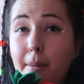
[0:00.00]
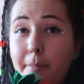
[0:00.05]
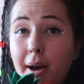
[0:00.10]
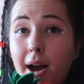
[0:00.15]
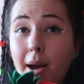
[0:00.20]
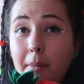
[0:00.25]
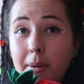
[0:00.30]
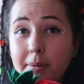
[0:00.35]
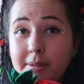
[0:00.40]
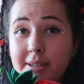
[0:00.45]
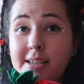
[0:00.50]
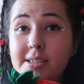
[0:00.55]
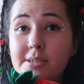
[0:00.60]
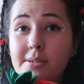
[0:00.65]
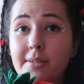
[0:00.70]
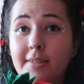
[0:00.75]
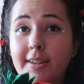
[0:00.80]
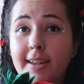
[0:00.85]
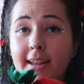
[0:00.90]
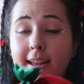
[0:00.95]
but I'm obsessed
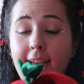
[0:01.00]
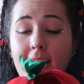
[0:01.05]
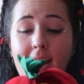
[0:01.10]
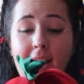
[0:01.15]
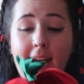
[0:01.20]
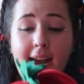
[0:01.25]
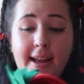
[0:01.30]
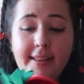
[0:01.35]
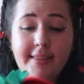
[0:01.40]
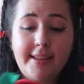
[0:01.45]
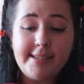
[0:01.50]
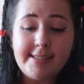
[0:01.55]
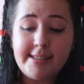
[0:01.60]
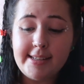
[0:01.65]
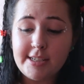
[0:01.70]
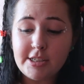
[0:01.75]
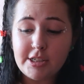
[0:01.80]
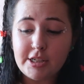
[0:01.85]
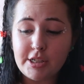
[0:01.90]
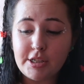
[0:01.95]
with it, and there's
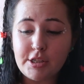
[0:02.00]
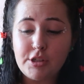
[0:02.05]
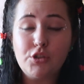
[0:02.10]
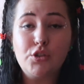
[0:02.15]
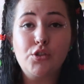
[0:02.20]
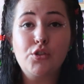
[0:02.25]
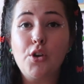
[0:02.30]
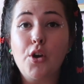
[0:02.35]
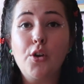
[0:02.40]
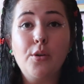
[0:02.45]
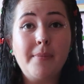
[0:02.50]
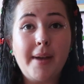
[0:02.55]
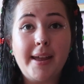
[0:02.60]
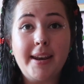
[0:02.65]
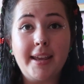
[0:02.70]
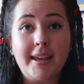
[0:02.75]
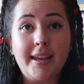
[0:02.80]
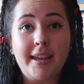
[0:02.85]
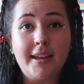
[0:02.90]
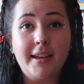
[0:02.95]
literally so
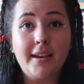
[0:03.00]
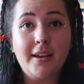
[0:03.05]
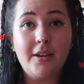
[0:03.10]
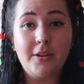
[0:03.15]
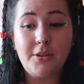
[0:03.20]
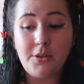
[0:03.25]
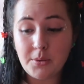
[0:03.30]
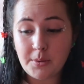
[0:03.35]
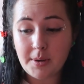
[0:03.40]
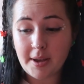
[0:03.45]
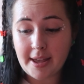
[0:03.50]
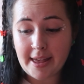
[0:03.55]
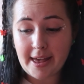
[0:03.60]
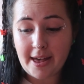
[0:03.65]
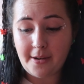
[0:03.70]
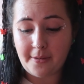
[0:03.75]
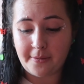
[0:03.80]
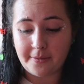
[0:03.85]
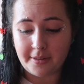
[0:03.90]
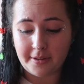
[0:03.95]
many you can
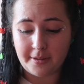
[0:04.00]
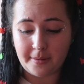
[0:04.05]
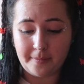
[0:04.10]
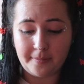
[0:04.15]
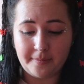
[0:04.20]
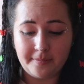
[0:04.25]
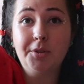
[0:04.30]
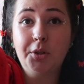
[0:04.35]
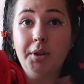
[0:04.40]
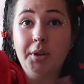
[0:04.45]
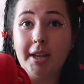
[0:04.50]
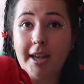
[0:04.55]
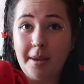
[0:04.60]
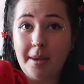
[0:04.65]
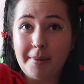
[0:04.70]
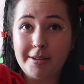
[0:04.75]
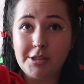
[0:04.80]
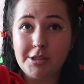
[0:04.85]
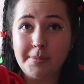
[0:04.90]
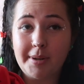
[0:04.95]
get of them. You can get
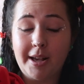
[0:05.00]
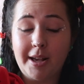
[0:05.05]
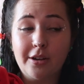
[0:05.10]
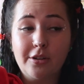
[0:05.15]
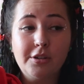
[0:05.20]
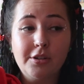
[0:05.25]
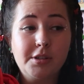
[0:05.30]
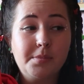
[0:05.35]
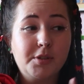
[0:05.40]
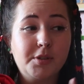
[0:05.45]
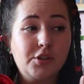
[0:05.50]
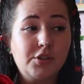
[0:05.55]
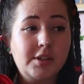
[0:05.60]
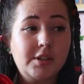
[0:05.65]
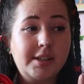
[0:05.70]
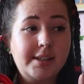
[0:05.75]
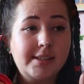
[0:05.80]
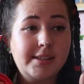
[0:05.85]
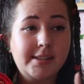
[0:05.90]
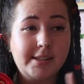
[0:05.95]
him jumping out of Christmas
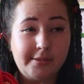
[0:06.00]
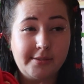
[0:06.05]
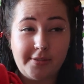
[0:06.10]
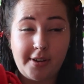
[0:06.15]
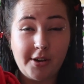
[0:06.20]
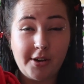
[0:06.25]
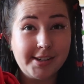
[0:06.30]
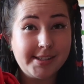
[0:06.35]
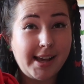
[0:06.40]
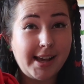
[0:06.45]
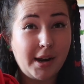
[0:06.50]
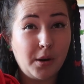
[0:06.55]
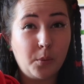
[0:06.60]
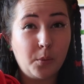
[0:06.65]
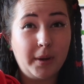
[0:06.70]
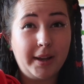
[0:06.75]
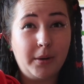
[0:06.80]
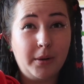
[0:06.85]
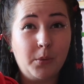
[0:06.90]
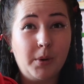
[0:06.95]
trees, there's various
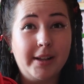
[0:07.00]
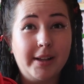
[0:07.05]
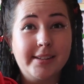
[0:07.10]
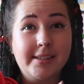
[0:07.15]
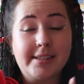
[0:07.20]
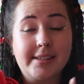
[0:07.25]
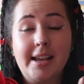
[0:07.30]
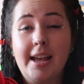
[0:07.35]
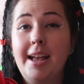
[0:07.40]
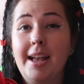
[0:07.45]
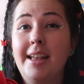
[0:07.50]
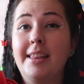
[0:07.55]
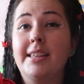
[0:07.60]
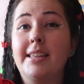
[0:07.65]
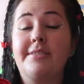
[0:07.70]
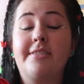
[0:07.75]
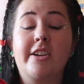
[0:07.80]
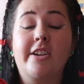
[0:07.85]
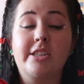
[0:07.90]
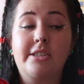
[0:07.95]
Halloween ones,
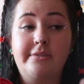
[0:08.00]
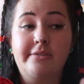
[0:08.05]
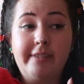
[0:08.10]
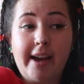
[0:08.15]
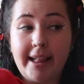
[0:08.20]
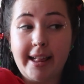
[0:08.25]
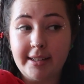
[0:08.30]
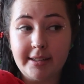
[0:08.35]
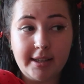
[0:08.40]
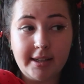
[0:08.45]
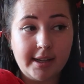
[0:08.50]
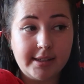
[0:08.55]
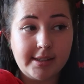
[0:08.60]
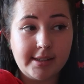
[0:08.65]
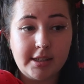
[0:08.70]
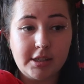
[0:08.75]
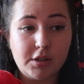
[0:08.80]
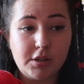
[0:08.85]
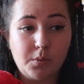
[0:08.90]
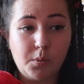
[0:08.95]
there's various Valentine's
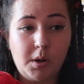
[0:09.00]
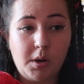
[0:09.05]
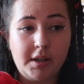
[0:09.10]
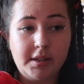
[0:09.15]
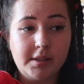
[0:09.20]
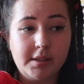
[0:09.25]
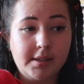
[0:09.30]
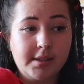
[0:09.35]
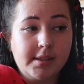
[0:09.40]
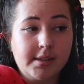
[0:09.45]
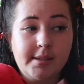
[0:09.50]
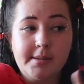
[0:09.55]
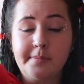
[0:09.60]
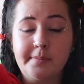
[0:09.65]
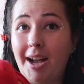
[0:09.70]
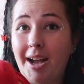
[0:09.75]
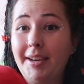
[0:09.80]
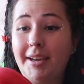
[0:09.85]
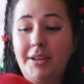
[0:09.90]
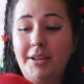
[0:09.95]
edition ones.
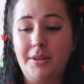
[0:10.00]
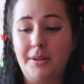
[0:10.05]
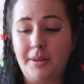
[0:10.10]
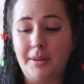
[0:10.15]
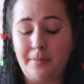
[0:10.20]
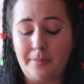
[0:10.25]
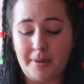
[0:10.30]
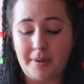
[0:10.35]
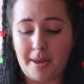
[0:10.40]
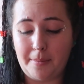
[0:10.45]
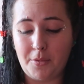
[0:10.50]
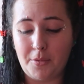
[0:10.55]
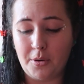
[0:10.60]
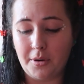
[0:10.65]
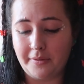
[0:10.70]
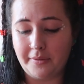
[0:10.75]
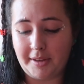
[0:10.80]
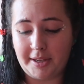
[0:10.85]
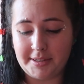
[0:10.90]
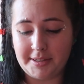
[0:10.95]
I need to get more
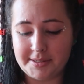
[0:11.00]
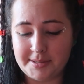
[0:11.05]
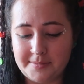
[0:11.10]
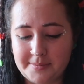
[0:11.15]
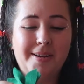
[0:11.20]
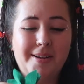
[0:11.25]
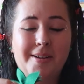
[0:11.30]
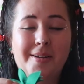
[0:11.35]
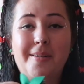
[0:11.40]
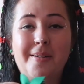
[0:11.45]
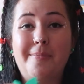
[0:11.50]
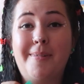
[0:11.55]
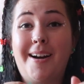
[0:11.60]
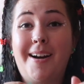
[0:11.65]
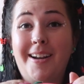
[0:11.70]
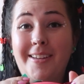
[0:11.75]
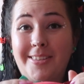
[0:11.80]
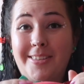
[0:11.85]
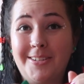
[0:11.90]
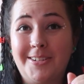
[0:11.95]
of these, but
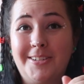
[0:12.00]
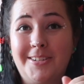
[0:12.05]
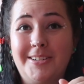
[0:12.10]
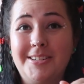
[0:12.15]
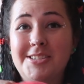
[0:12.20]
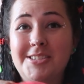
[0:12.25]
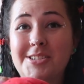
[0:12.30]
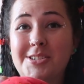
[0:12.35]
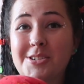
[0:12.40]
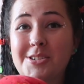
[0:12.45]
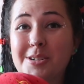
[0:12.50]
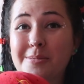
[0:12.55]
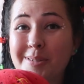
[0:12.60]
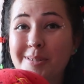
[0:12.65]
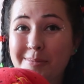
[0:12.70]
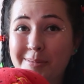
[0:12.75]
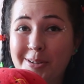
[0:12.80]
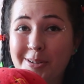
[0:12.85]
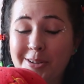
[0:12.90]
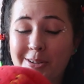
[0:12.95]
I thought
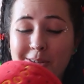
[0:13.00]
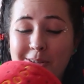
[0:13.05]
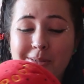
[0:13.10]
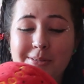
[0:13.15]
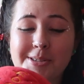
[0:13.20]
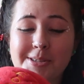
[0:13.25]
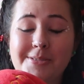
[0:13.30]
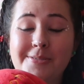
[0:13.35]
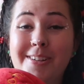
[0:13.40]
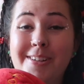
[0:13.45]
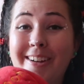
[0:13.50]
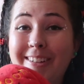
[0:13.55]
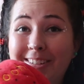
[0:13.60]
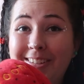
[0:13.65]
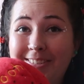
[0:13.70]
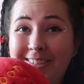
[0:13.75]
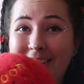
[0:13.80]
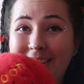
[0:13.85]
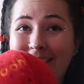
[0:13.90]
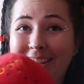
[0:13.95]
Strawberry Pooh was very
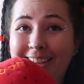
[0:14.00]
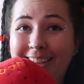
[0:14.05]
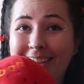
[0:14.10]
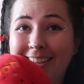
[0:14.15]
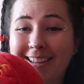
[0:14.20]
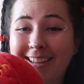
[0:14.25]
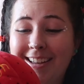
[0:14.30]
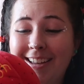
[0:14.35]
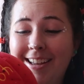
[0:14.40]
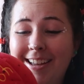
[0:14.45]
fitting